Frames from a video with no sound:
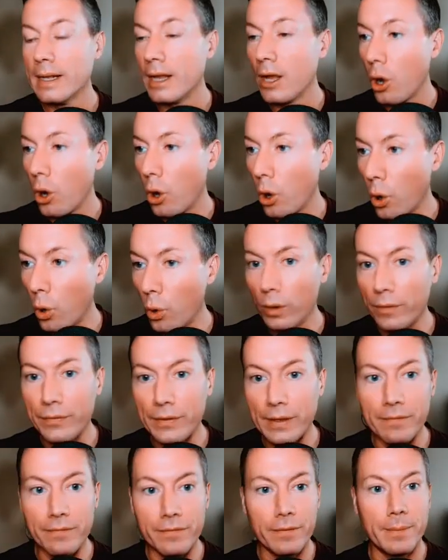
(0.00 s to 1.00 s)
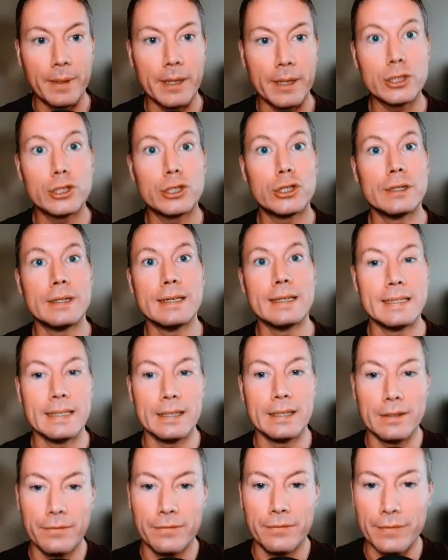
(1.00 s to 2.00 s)
All of the information is in
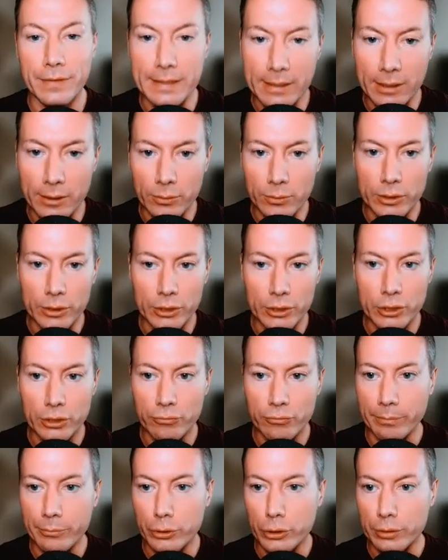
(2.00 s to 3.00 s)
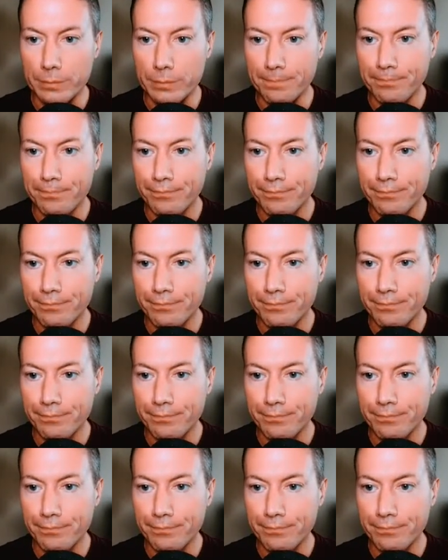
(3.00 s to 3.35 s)
the video description.